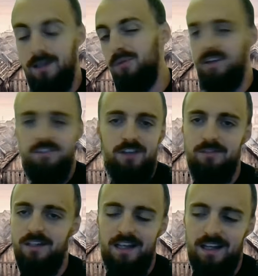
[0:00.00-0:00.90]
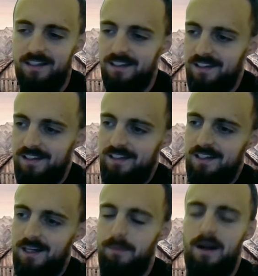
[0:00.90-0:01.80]
But it's only like
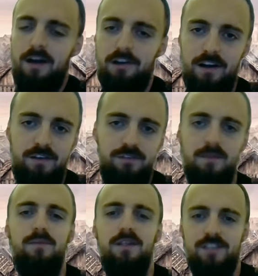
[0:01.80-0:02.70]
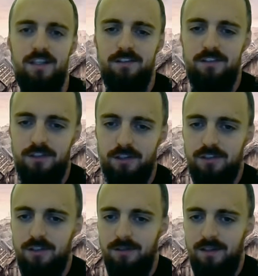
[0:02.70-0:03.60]
a paragraph, maybe a sentence or
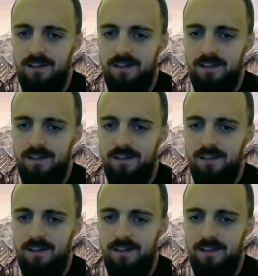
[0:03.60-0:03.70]
two